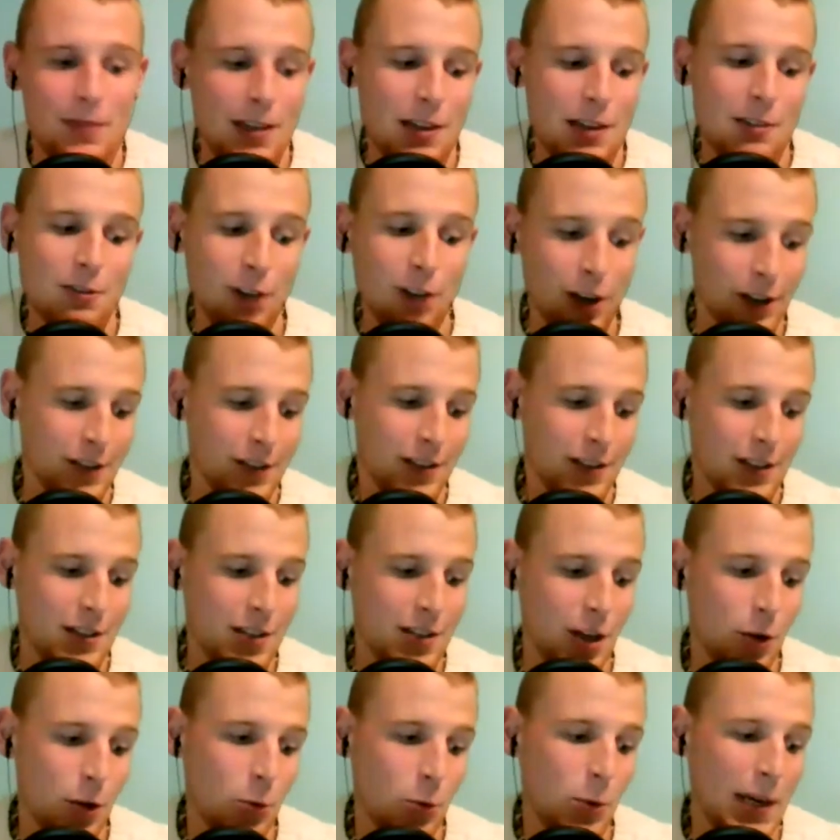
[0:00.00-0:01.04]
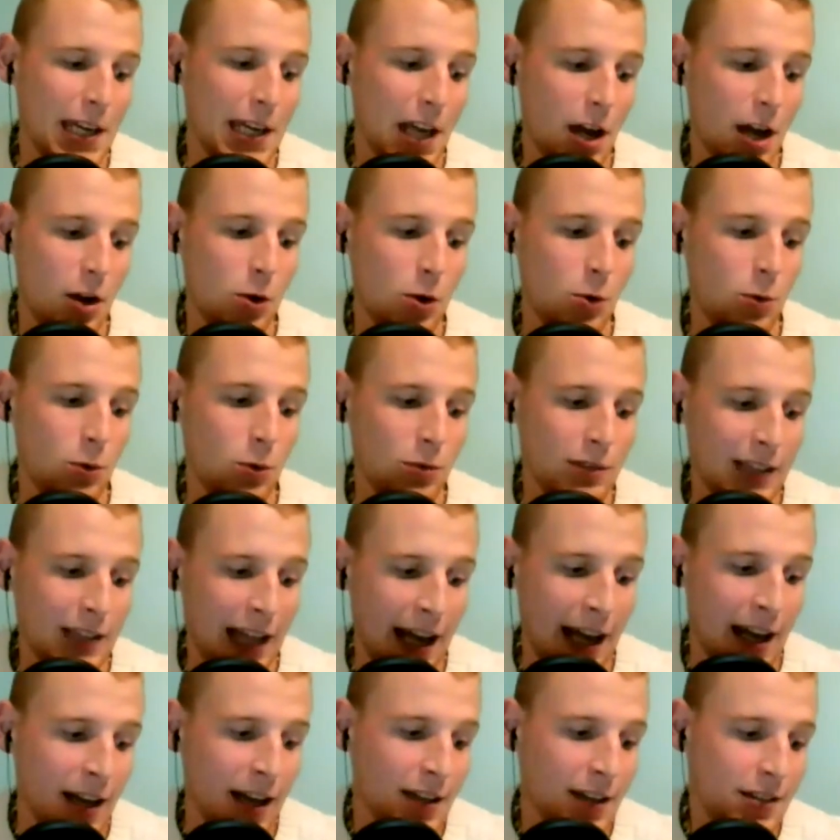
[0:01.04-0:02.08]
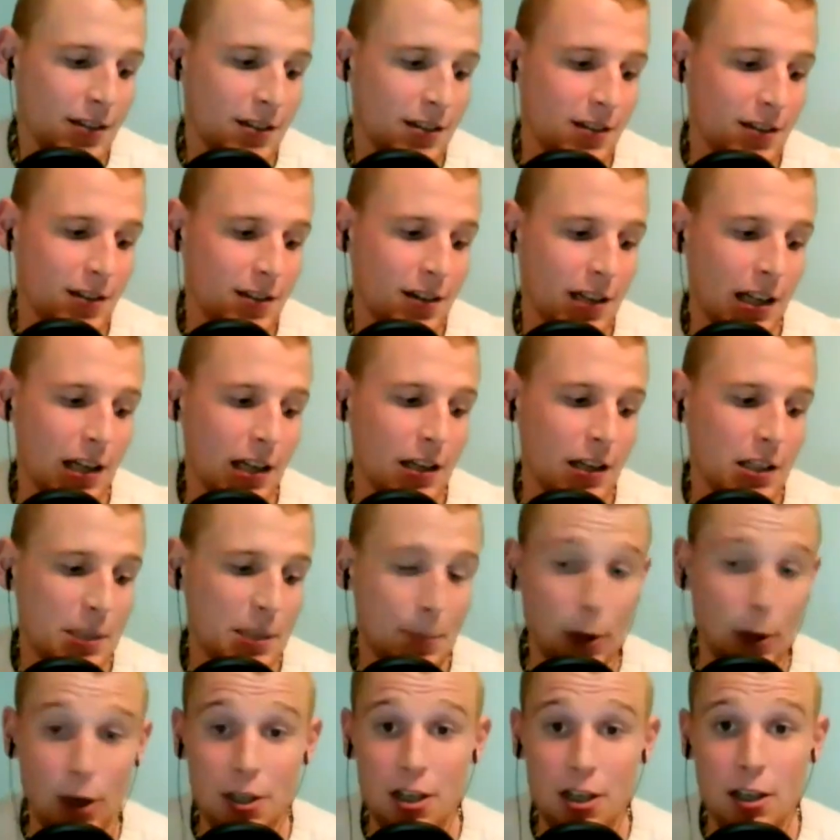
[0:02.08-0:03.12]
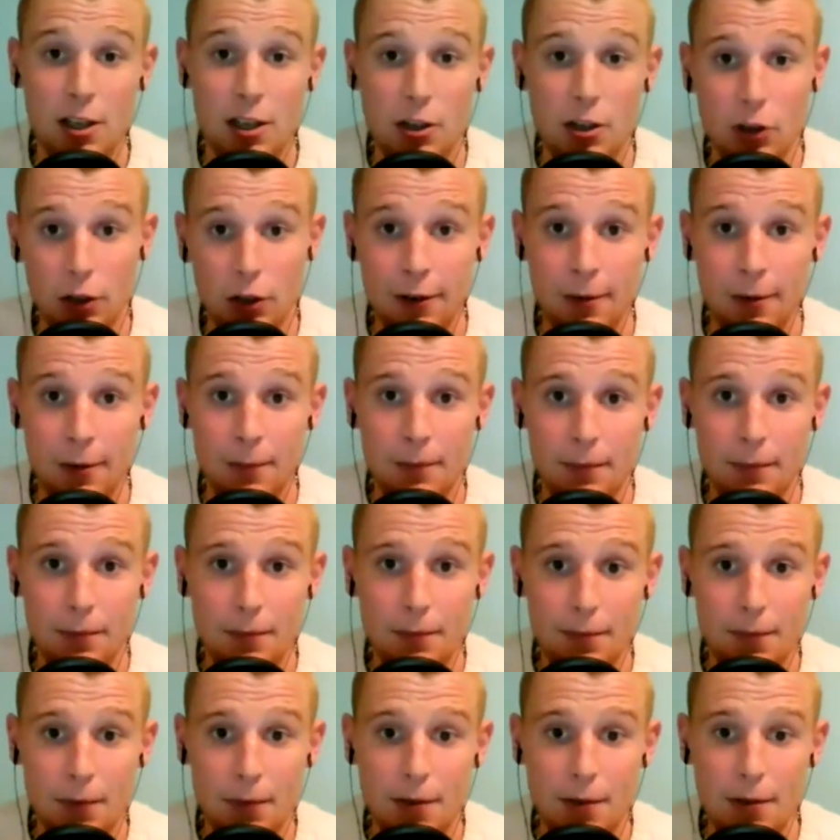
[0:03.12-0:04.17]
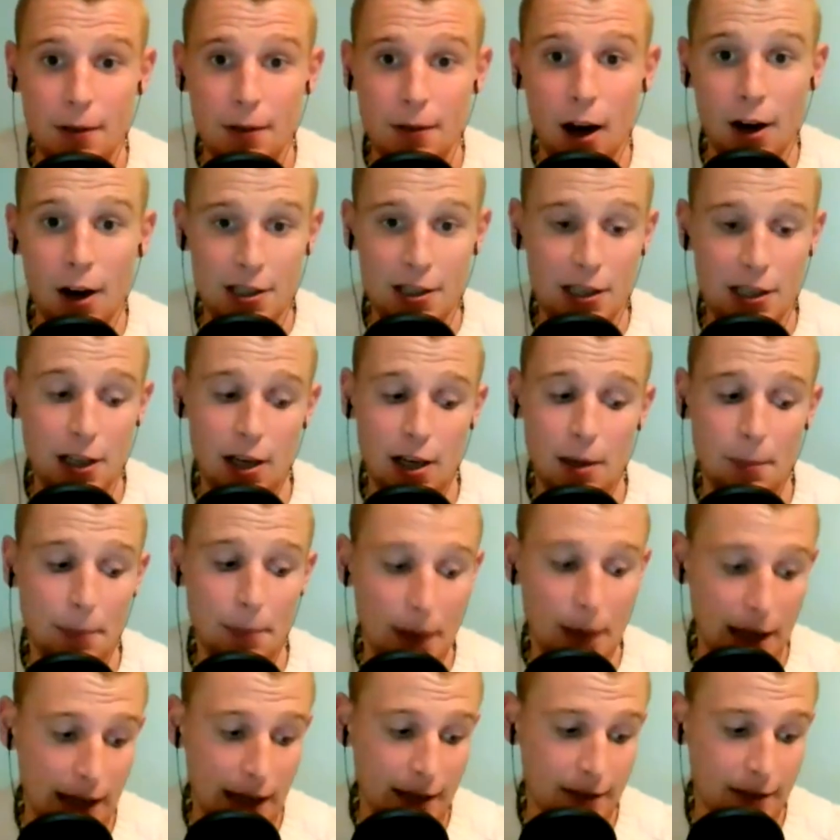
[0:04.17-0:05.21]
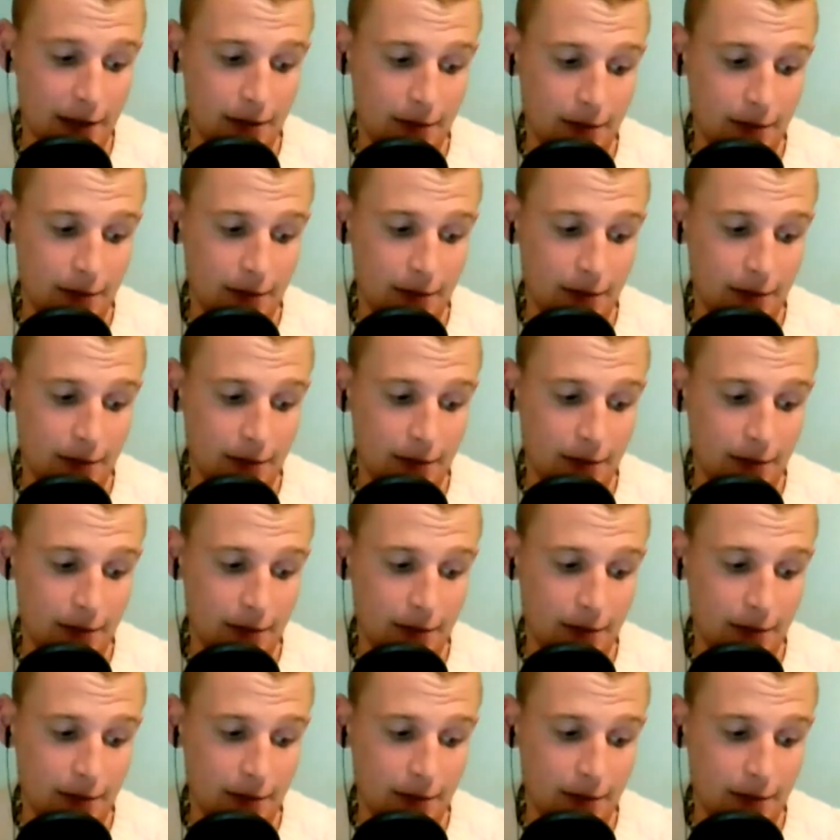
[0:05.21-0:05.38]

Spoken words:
Right. So we know that Spurs are good. Arsenal are bad.